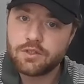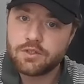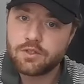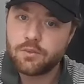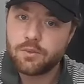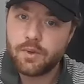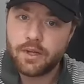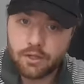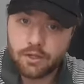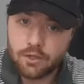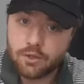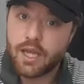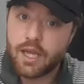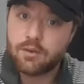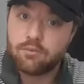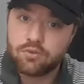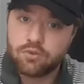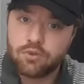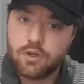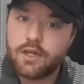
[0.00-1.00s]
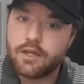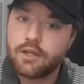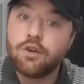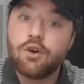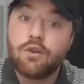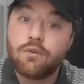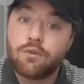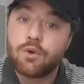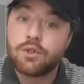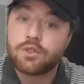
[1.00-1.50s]
So when you can play,
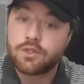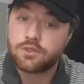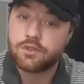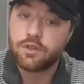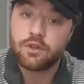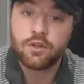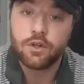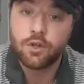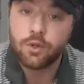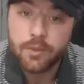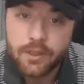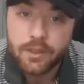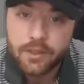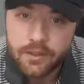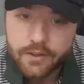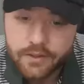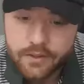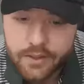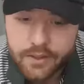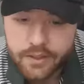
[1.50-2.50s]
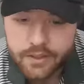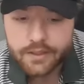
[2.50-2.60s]
golf courses are open